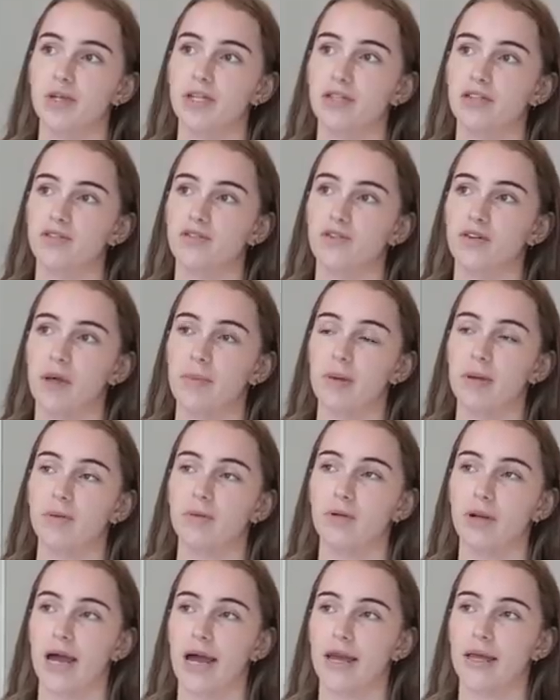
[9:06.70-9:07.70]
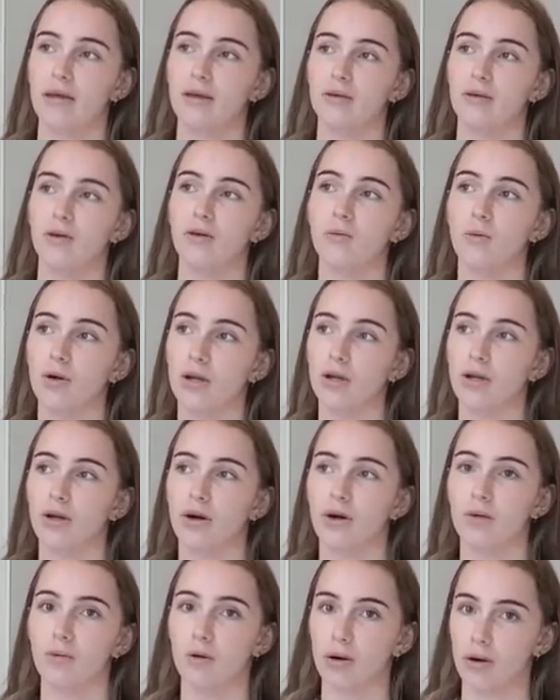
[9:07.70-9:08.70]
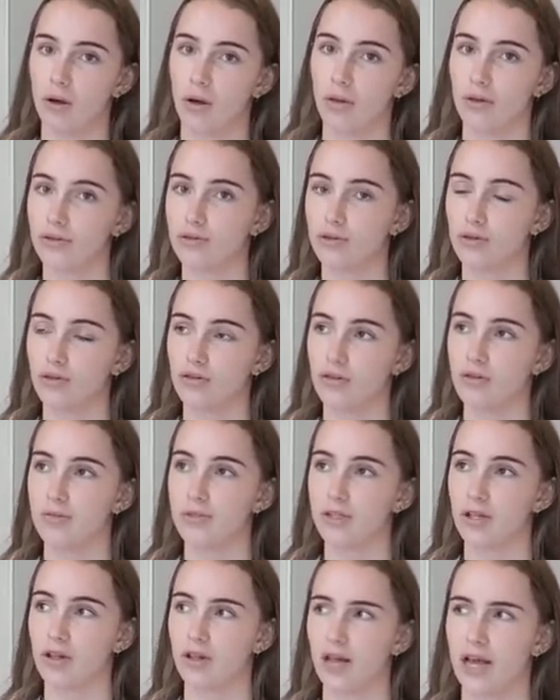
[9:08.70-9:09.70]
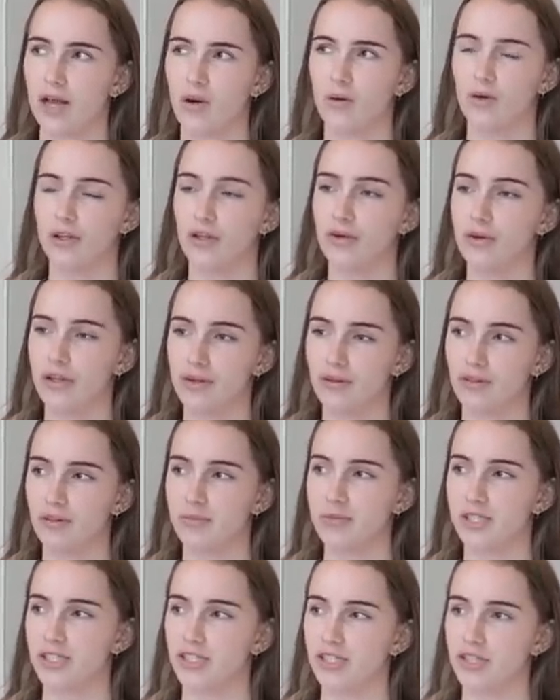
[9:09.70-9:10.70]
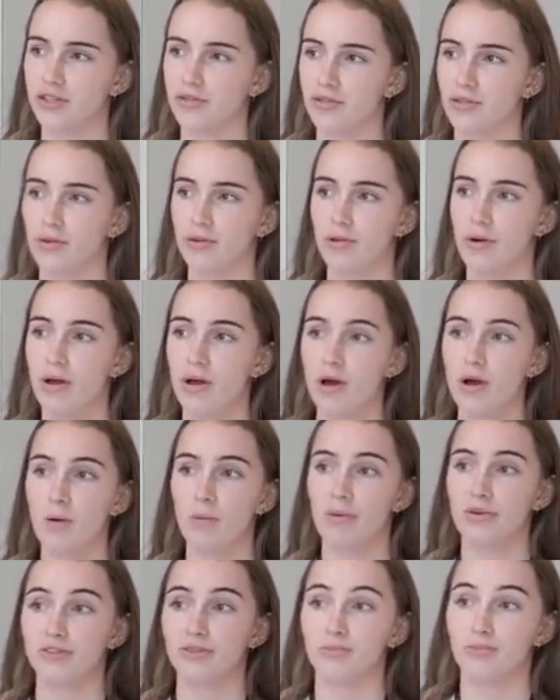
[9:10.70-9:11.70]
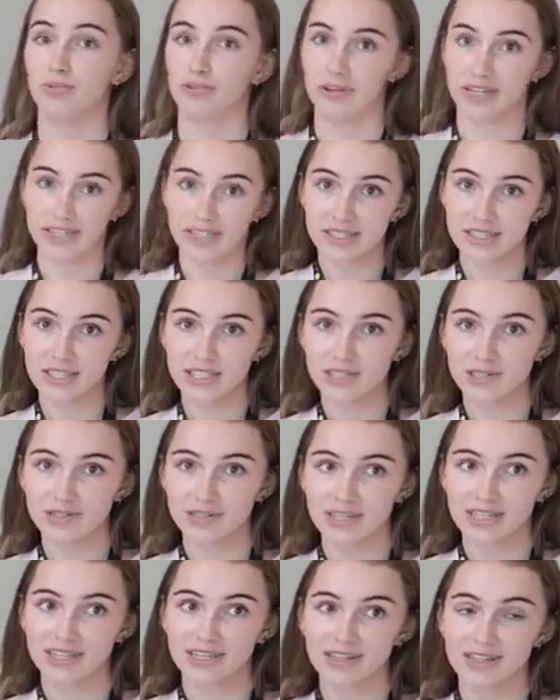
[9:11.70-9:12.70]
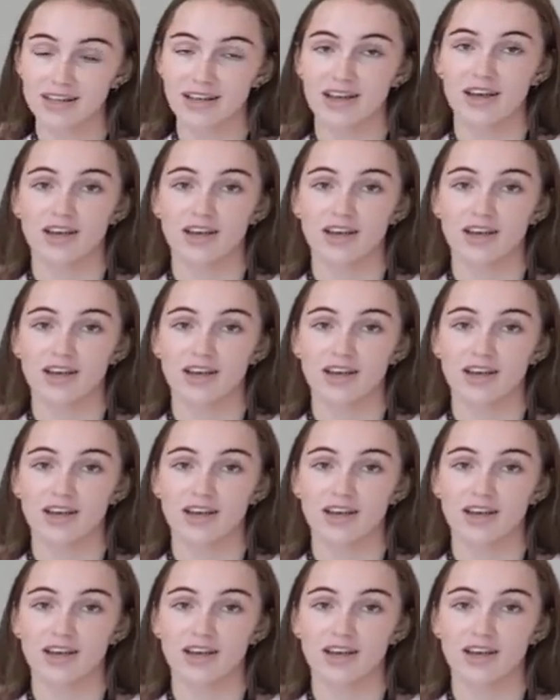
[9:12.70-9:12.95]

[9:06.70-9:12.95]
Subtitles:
be useful for like people like who want to know what college hall rooms look like or uni rooms in general, what to bring to uni,